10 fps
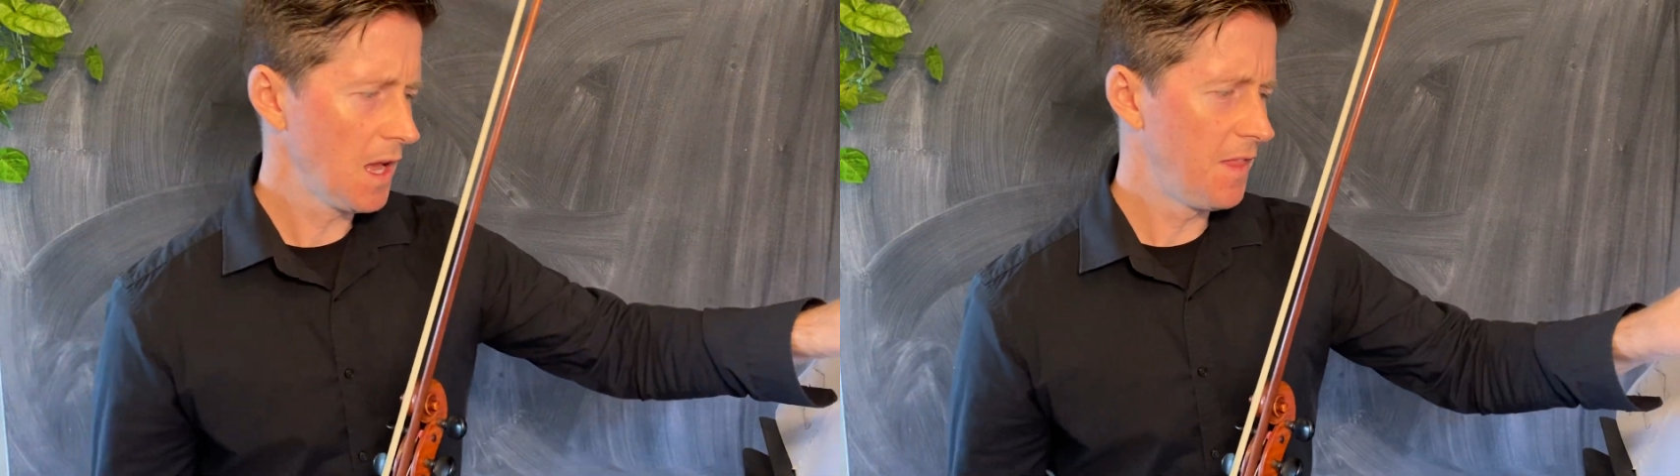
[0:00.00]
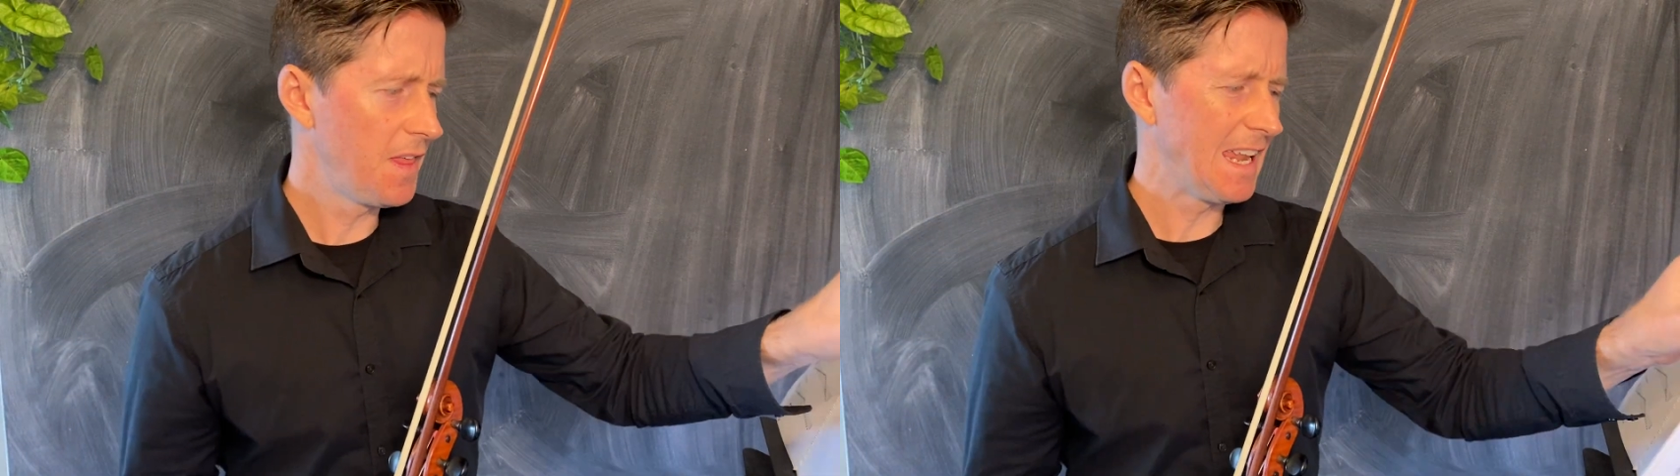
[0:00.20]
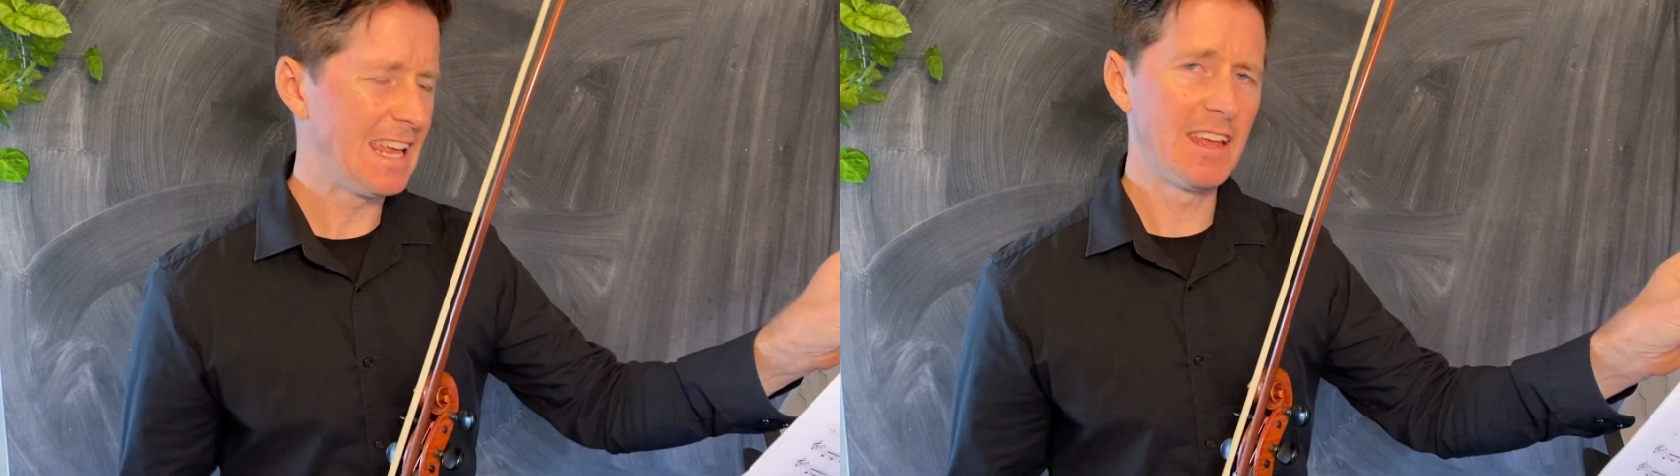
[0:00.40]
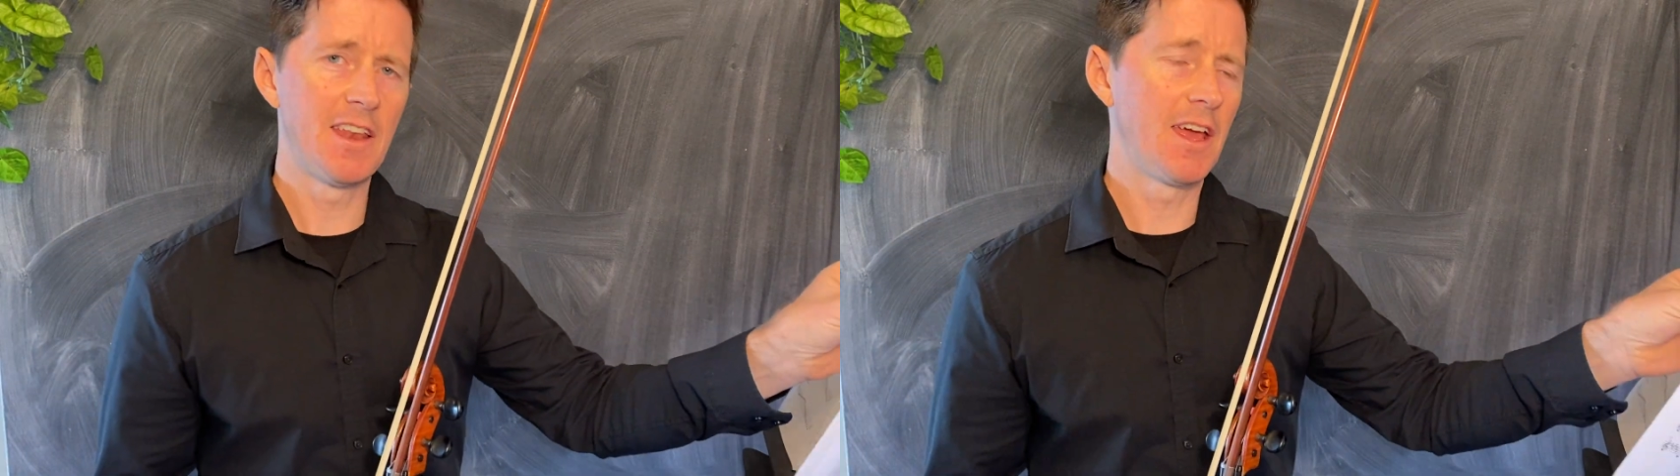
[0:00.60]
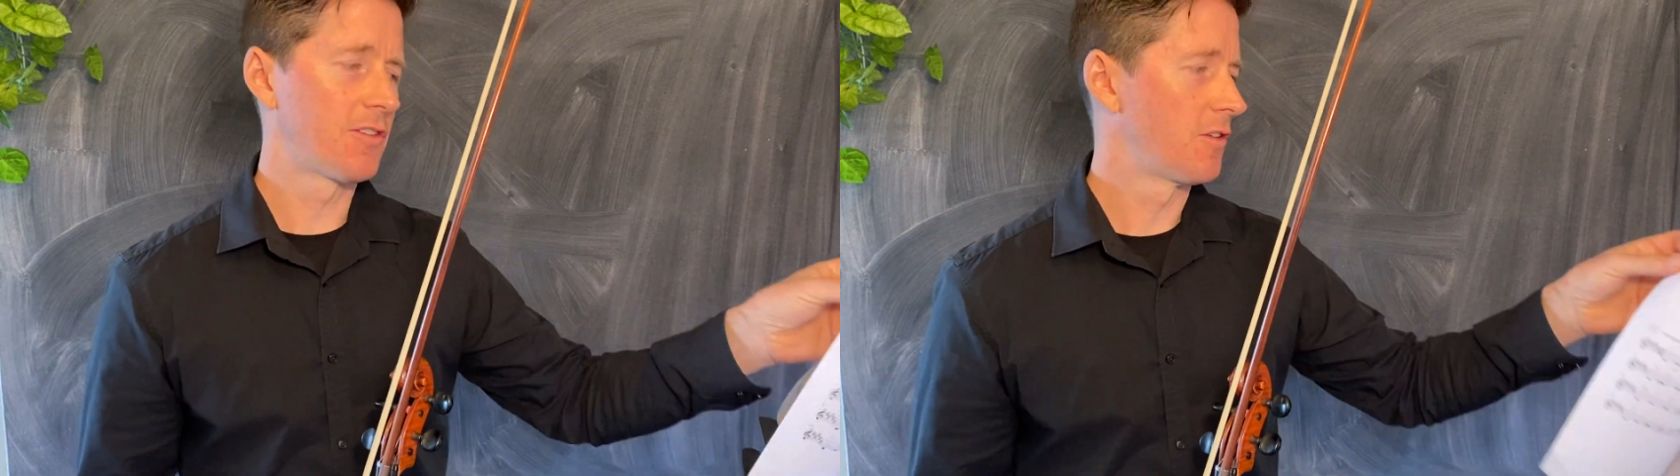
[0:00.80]
And then
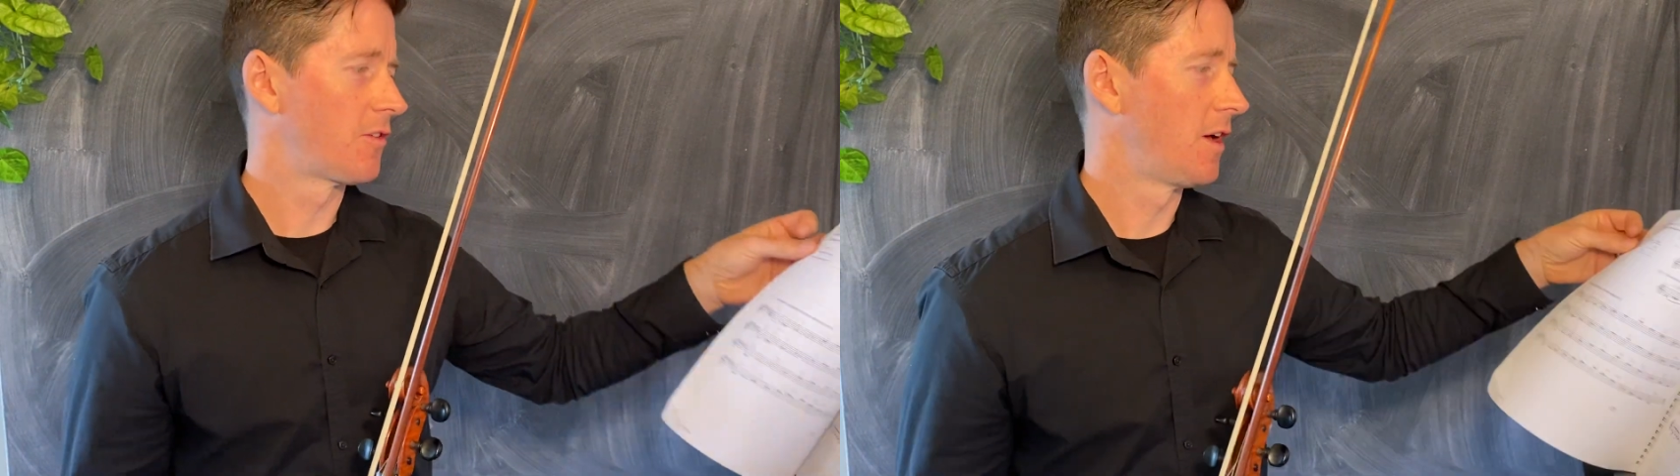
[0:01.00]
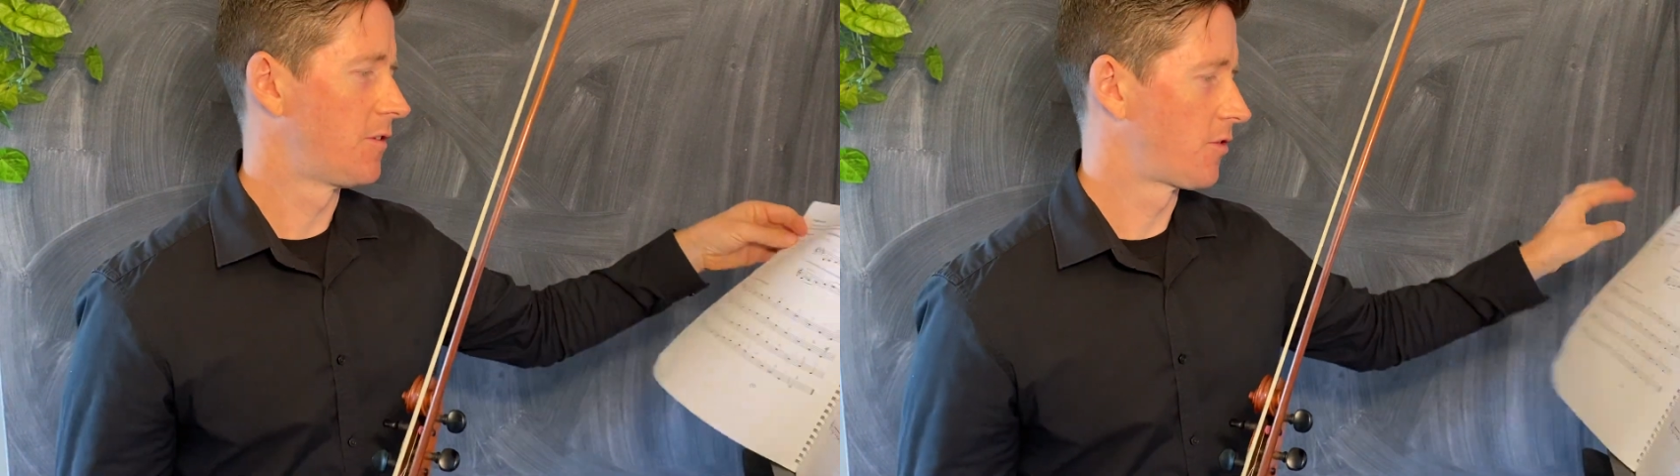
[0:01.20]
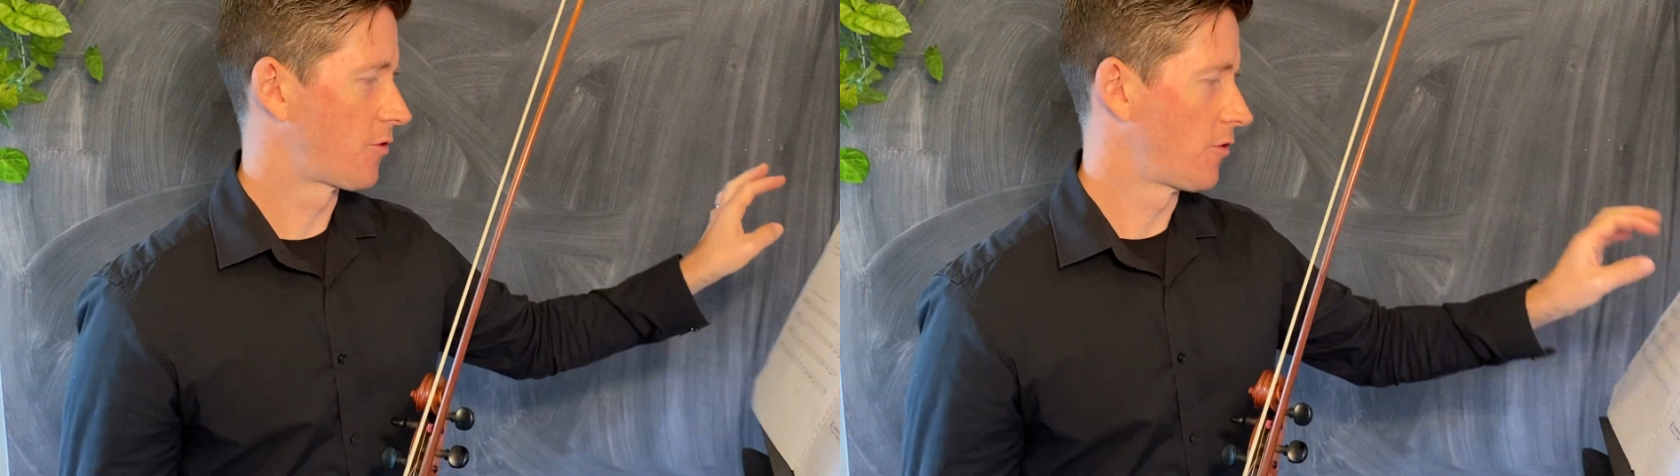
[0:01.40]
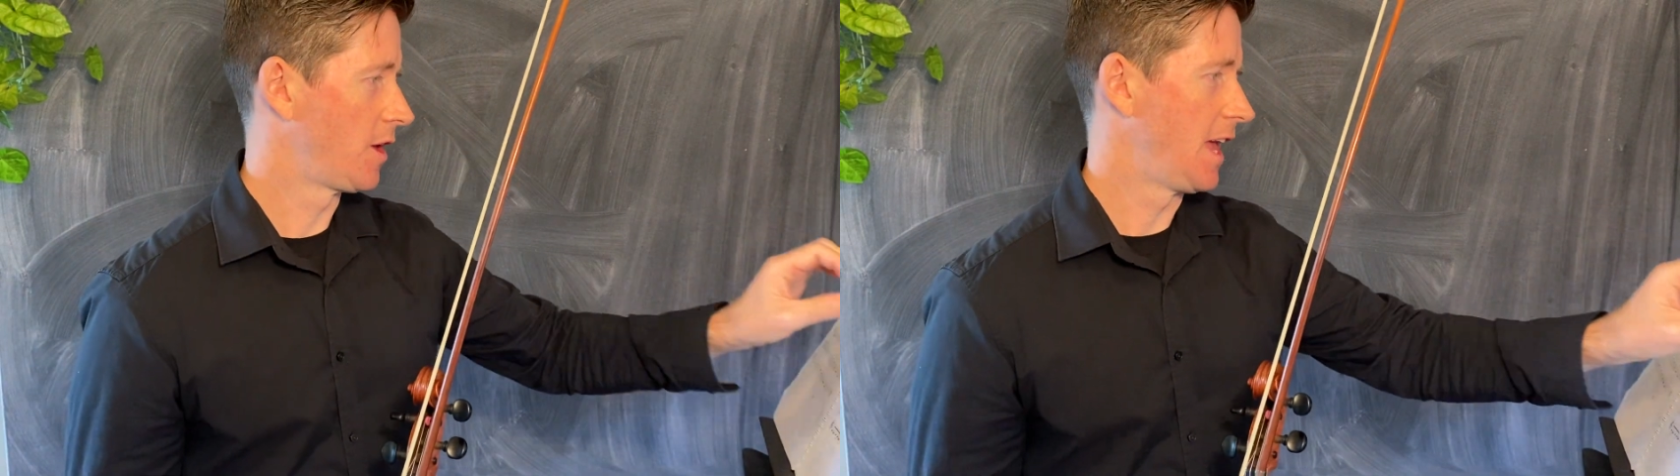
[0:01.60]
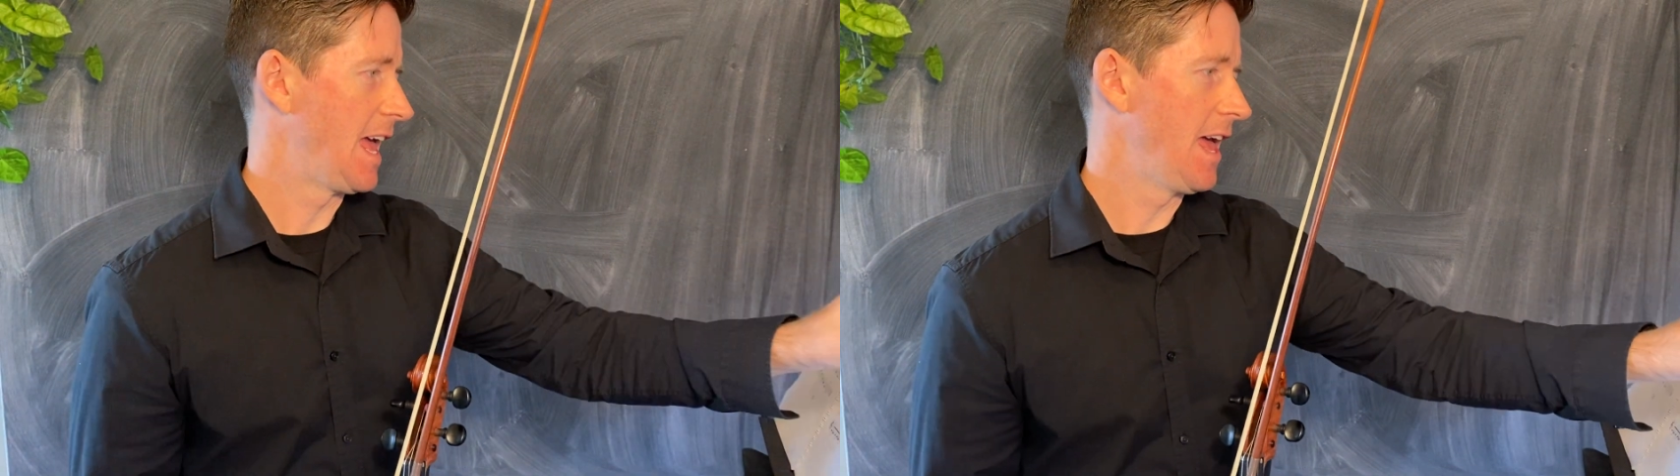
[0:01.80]
in exercise
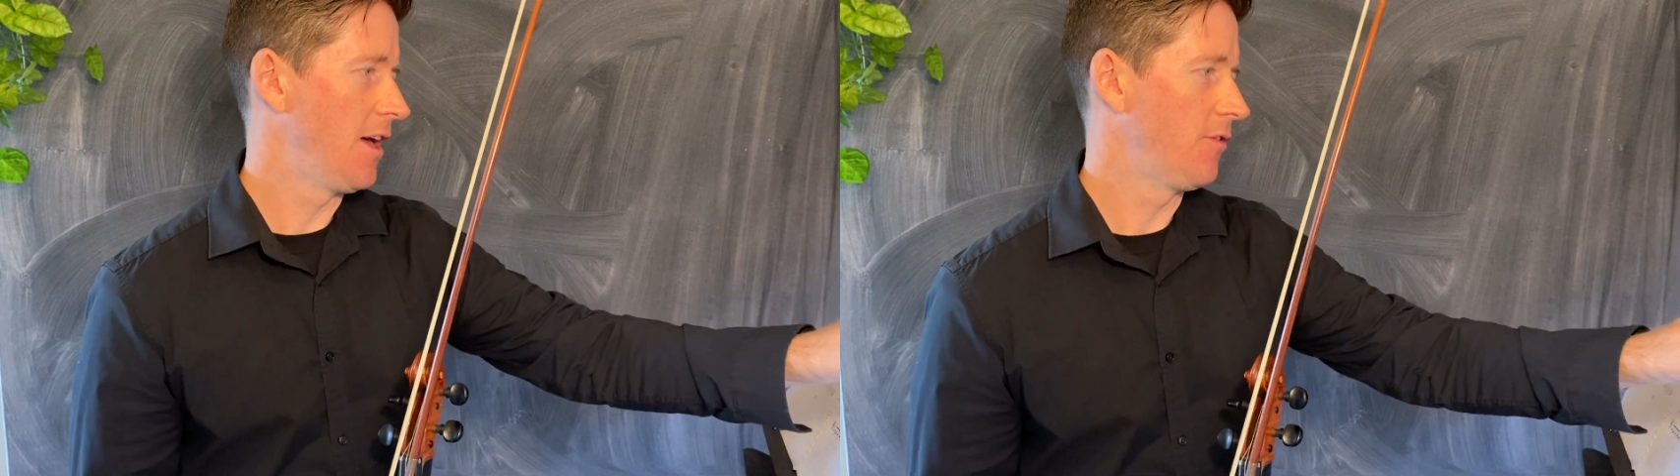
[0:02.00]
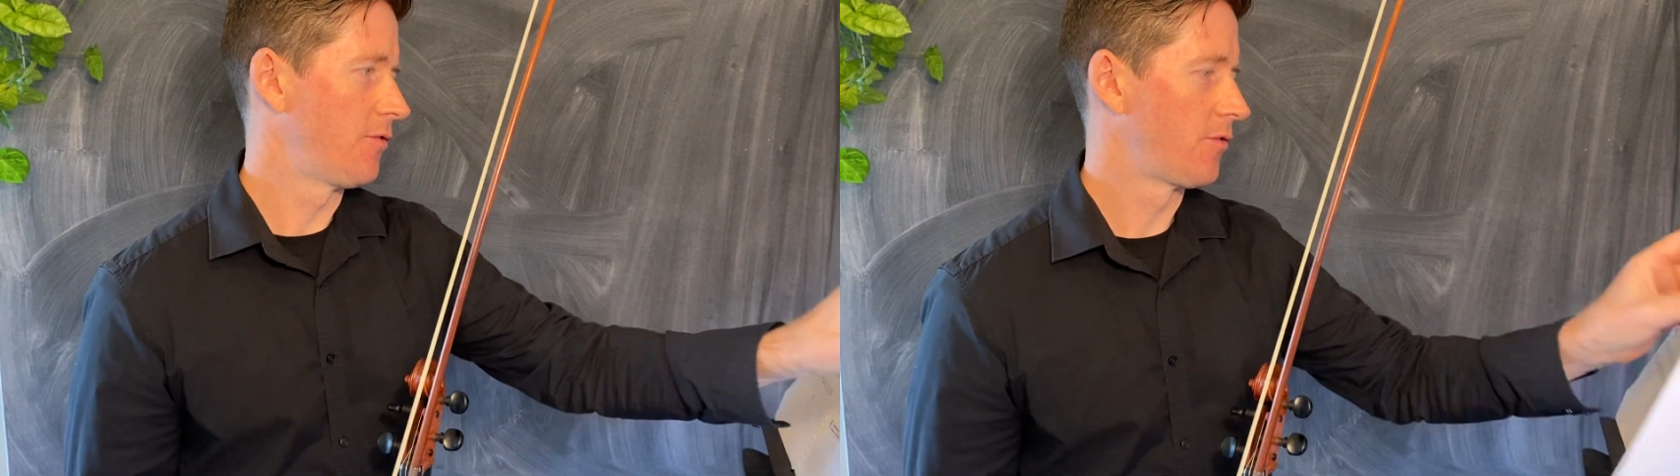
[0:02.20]
3F,